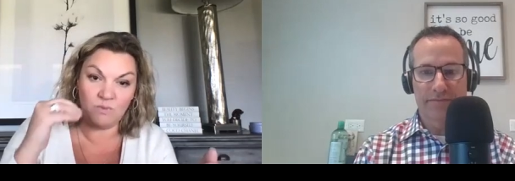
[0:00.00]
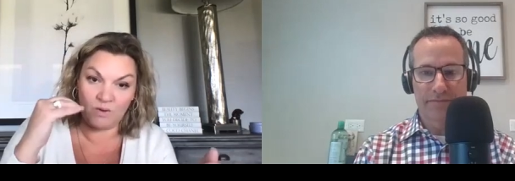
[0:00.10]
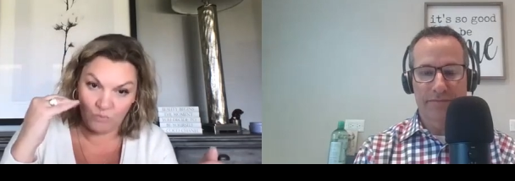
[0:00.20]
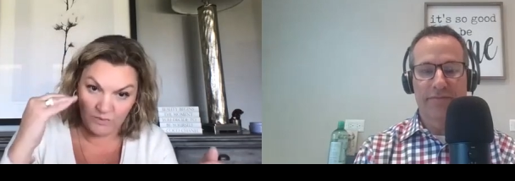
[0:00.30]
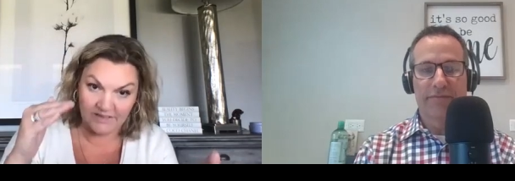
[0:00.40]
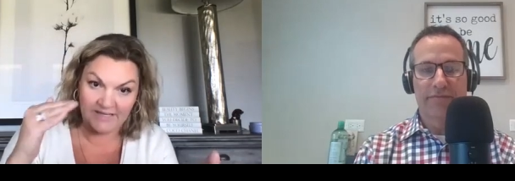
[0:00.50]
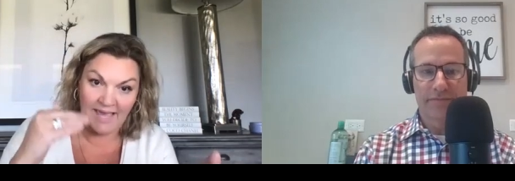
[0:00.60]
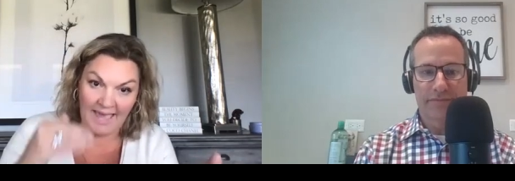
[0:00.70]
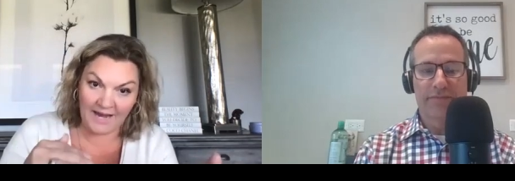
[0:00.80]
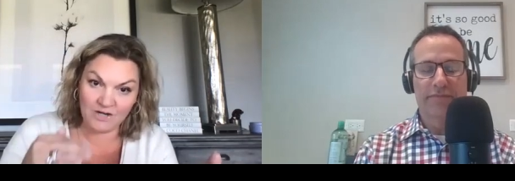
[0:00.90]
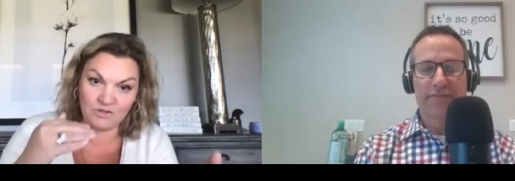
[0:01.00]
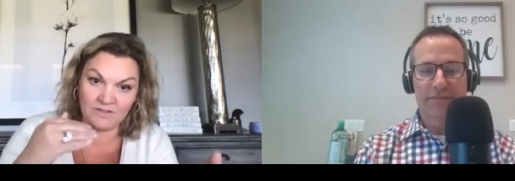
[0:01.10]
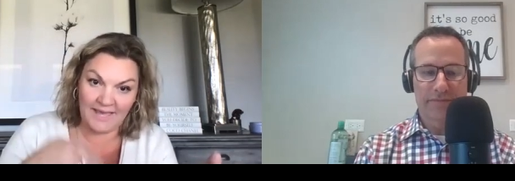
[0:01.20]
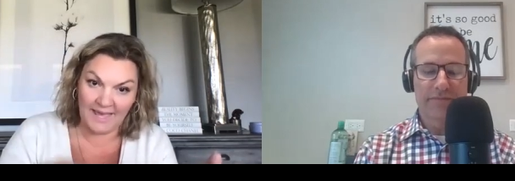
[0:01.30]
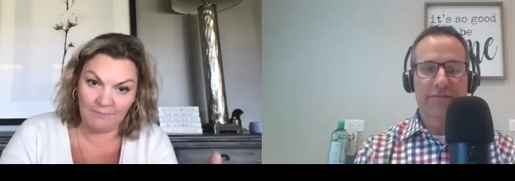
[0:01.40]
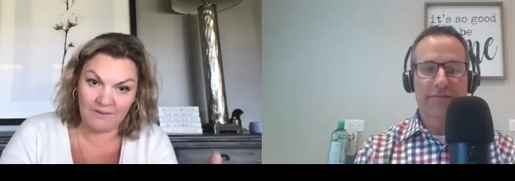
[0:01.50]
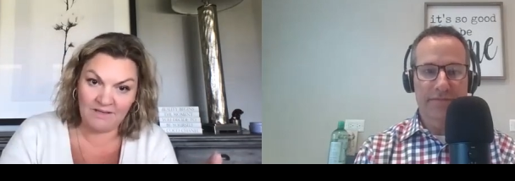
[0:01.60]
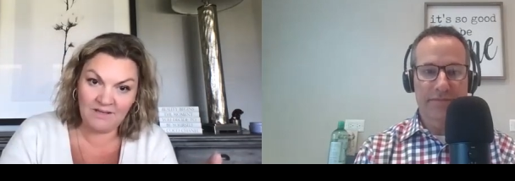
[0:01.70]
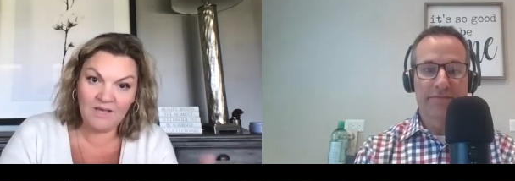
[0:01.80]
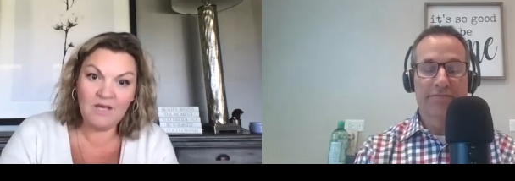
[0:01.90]
Speaker 1: to what really actually happened
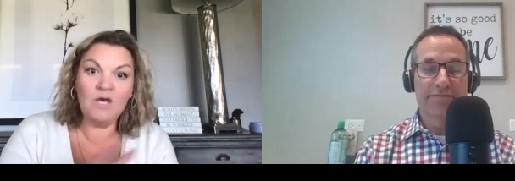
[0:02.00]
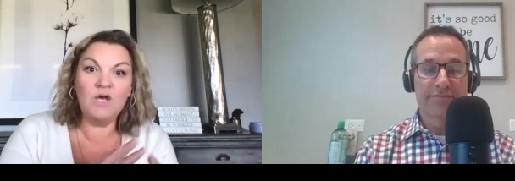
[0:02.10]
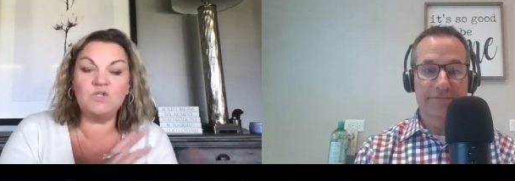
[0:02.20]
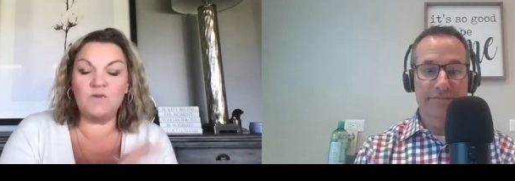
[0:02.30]
mm-hmm.